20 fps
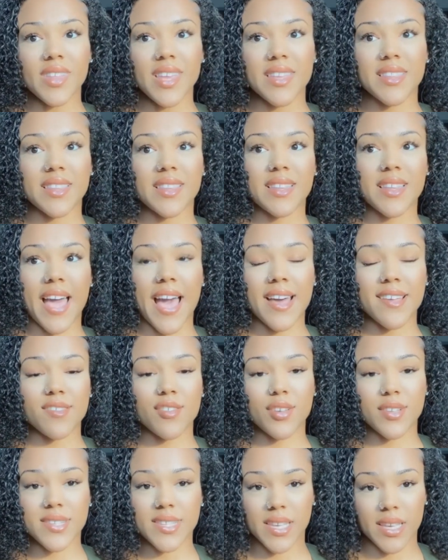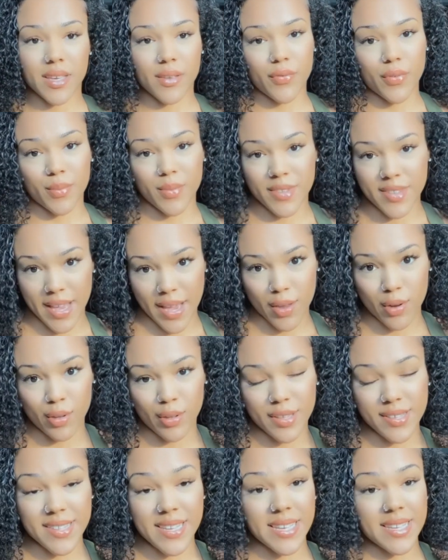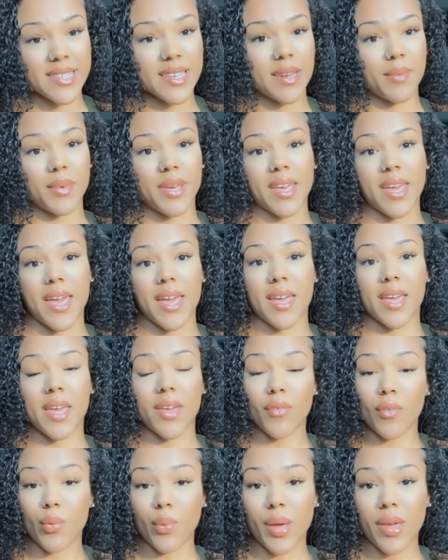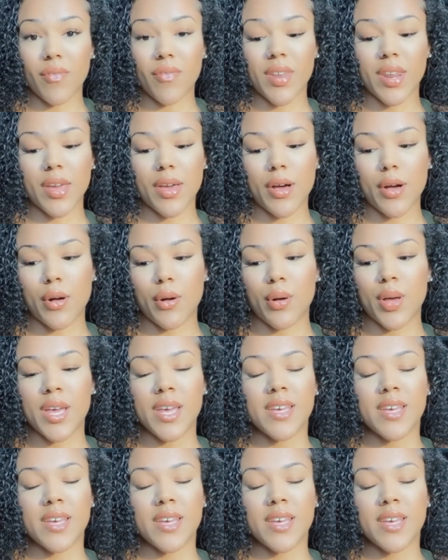as you can see from the title, this is going to be a giveaway video.